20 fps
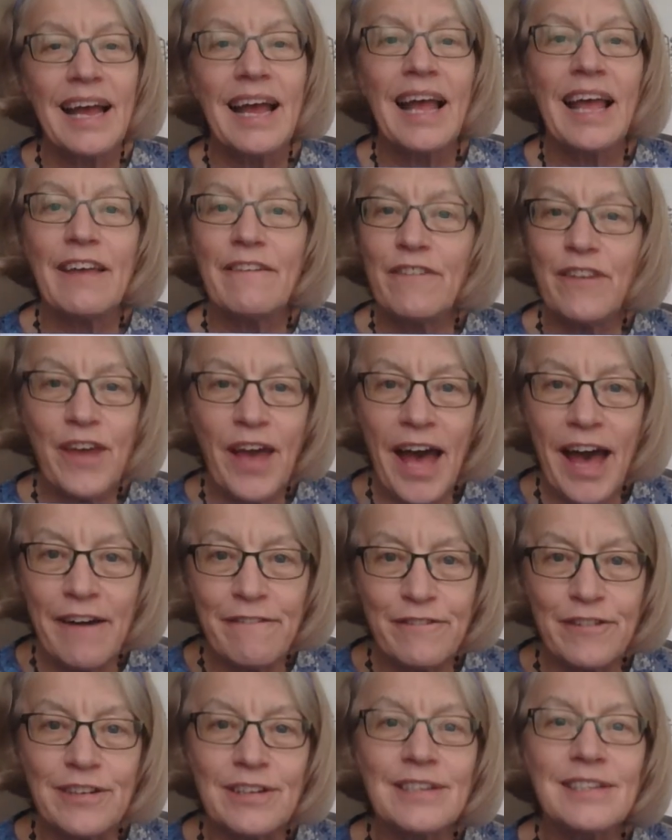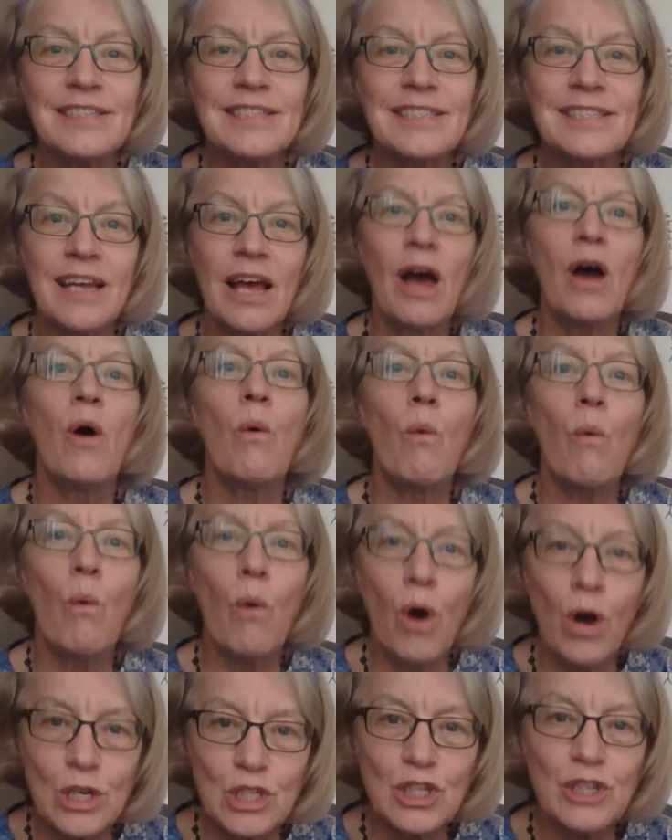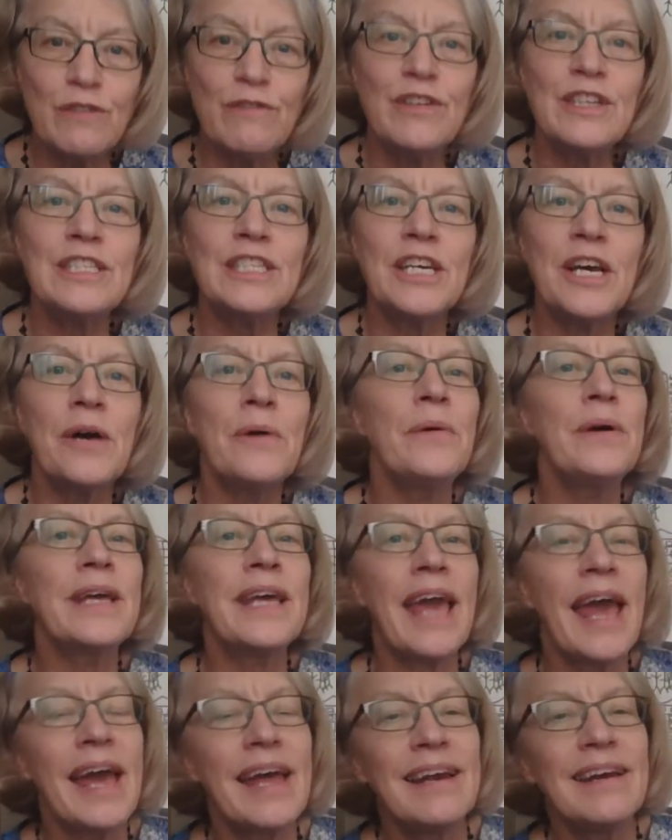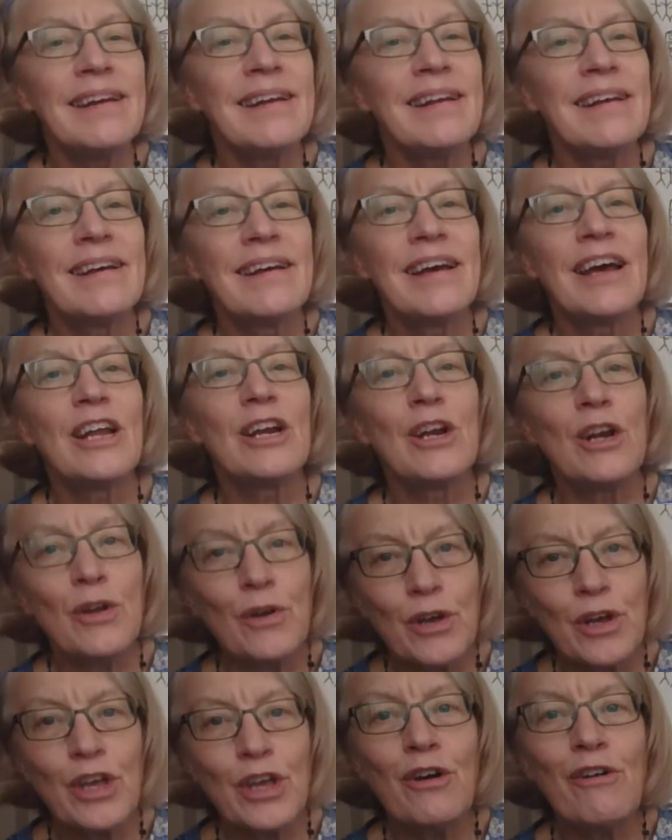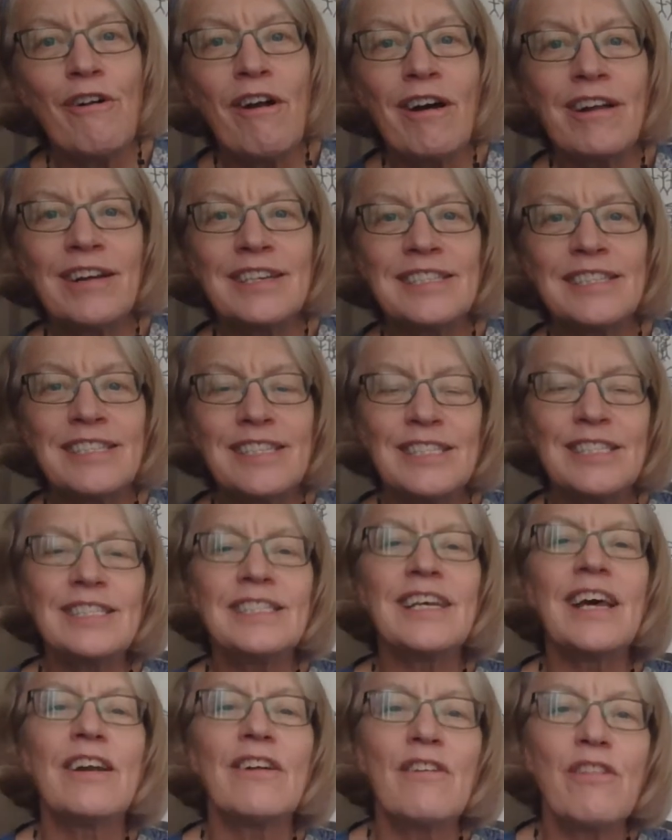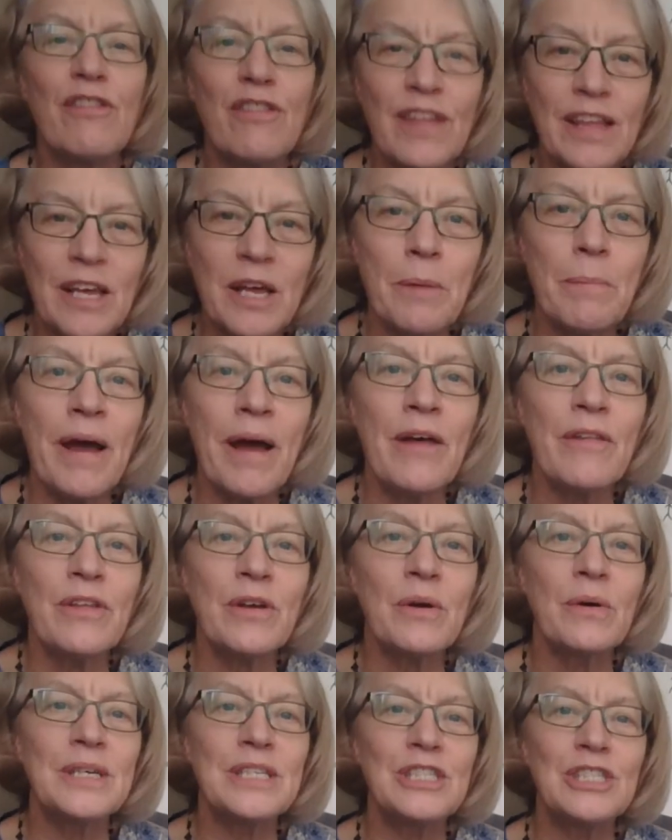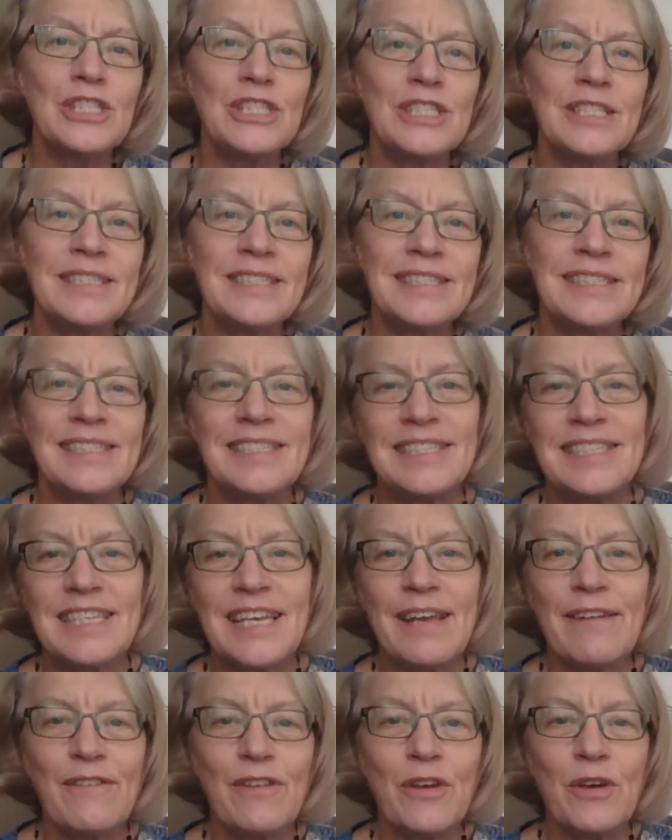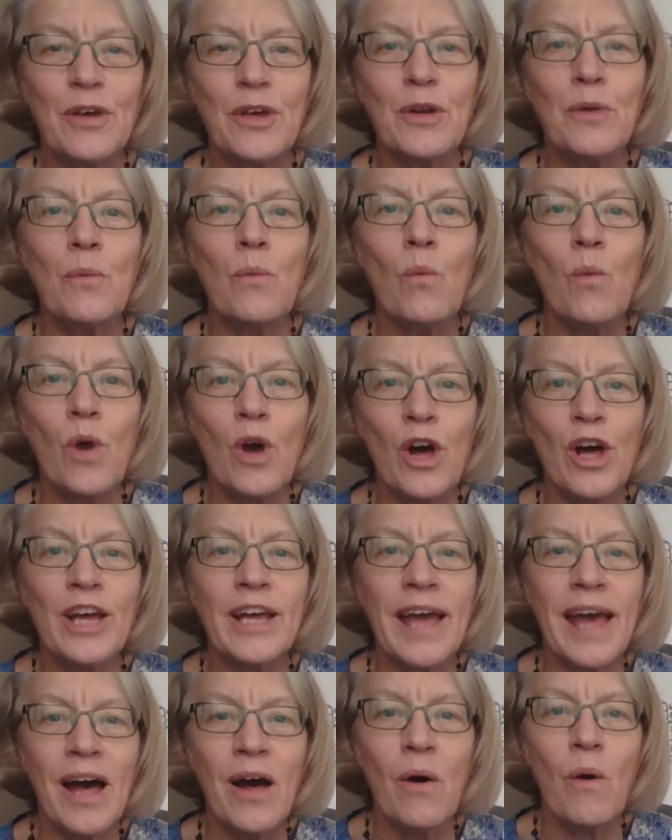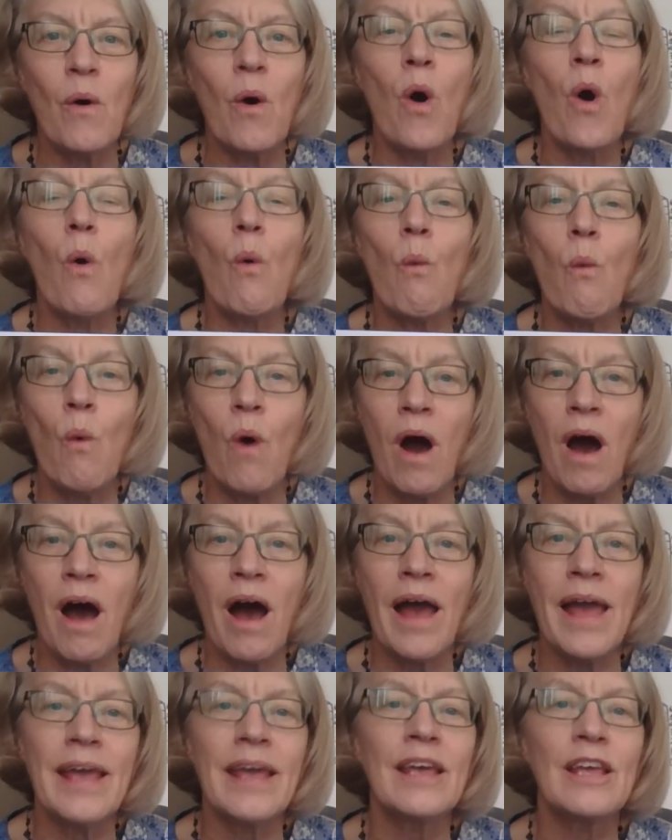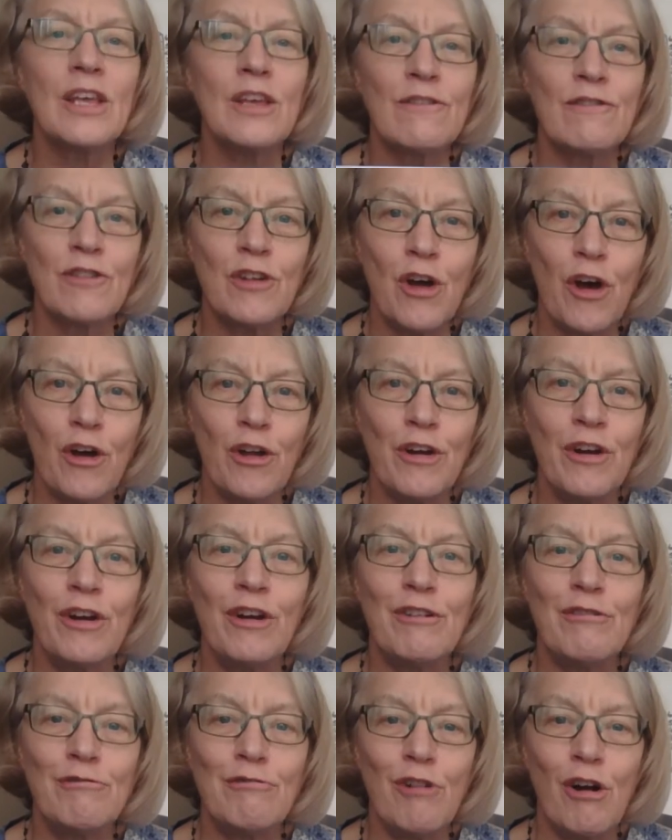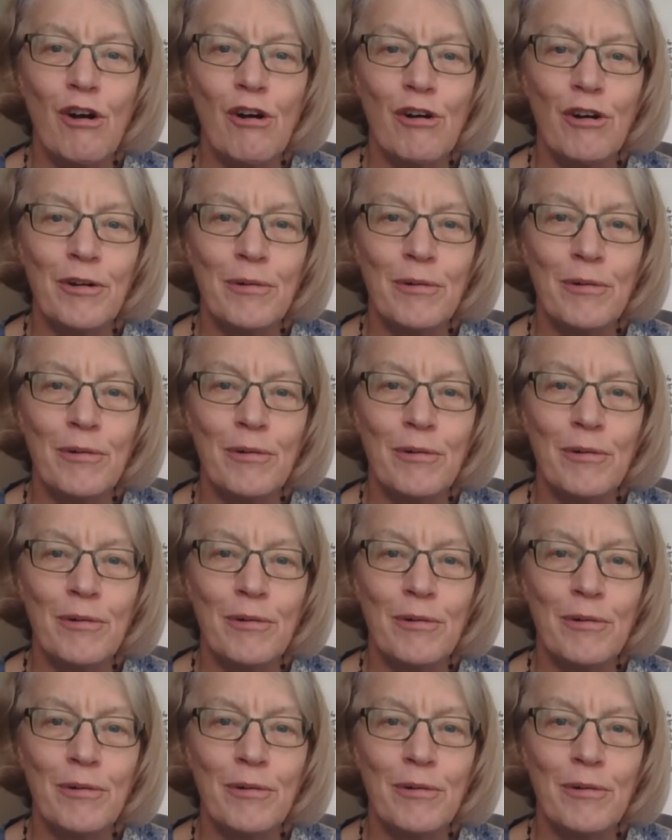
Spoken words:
If you haven't, watch the video again and look at your answers and think about the questions and see if you can work out why you've gone wrong.